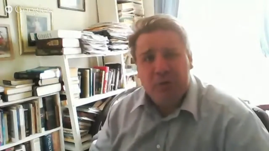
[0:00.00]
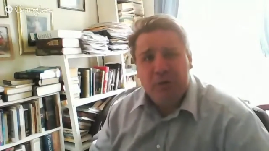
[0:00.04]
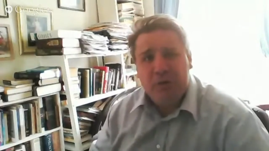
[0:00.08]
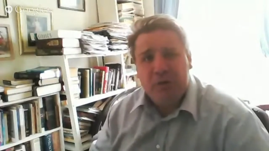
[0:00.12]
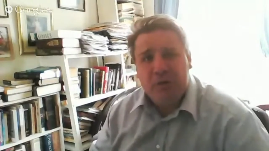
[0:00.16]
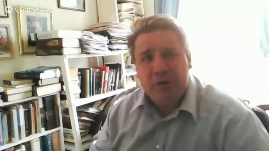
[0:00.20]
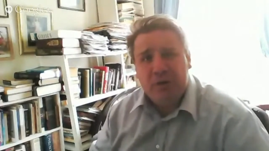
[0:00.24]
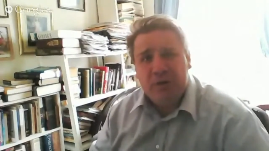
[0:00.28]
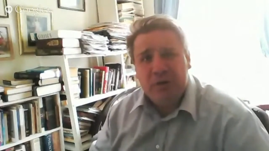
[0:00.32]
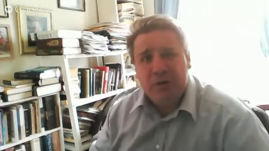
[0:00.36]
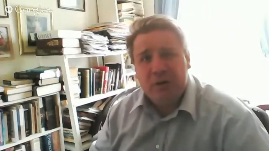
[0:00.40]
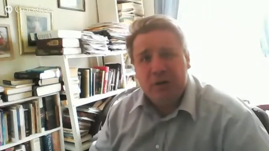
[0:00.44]

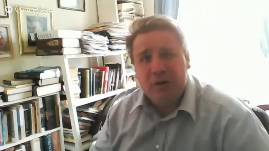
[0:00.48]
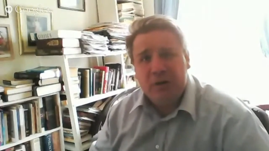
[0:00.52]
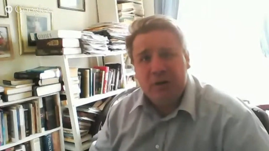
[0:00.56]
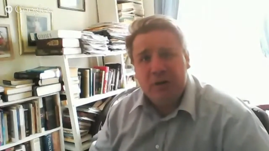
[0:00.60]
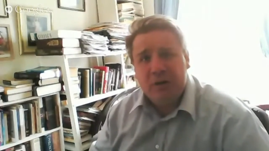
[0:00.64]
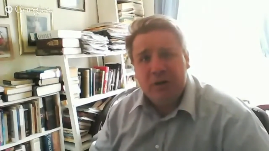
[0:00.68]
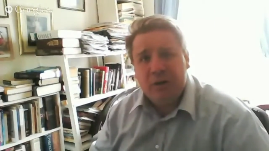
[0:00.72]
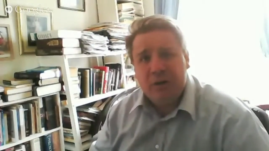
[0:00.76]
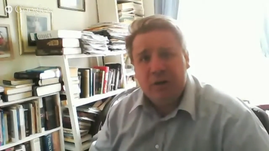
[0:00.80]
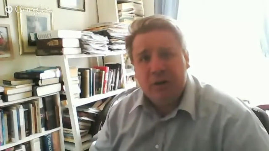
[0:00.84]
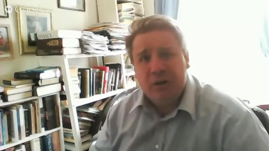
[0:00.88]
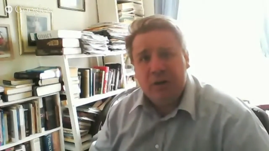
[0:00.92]

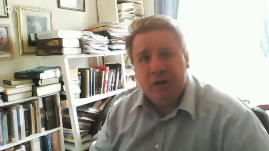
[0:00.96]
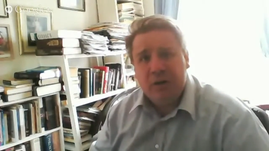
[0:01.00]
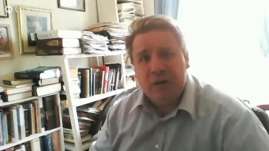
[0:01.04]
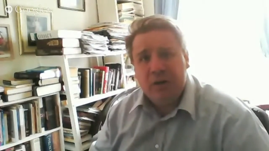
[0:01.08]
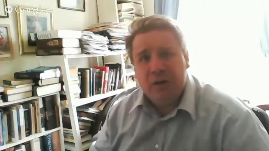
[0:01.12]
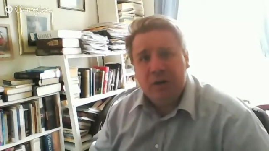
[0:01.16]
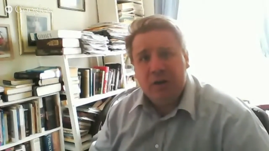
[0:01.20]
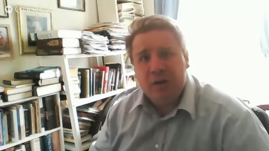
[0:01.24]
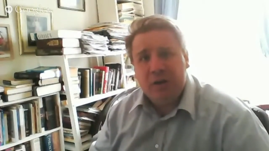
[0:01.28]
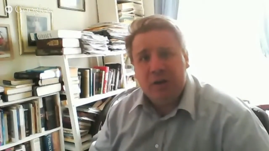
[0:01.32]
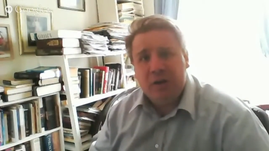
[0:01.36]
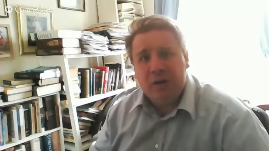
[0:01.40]

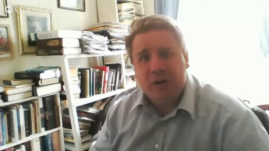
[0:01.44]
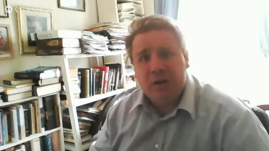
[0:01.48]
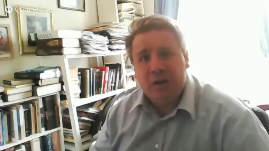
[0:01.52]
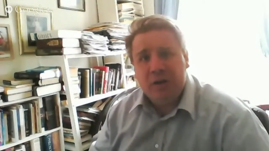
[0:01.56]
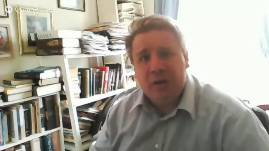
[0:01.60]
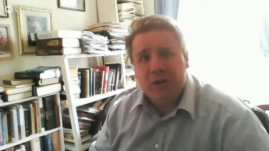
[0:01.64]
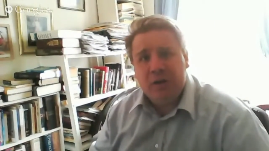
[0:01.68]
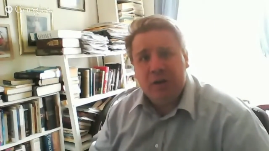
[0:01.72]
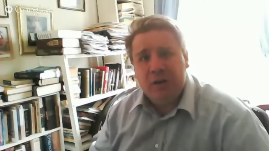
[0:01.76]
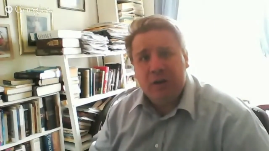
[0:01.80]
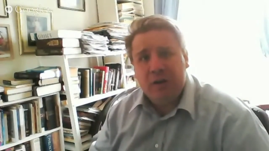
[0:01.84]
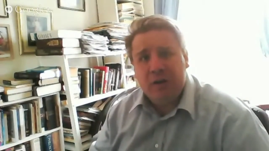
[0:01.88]

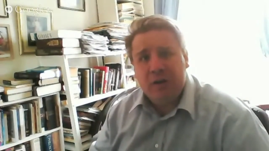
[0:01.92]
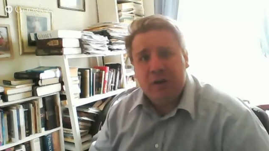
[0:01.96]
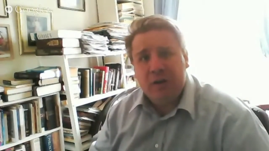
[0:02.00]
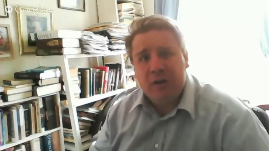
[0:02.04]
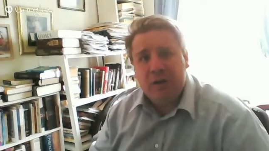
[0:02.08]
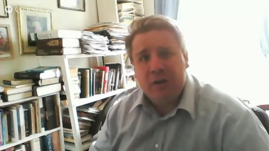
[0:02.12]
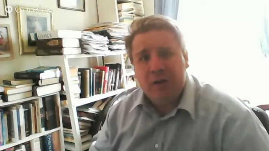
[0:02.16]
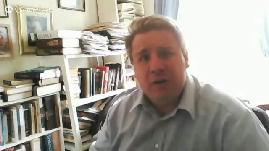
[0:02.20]
Nothing is said.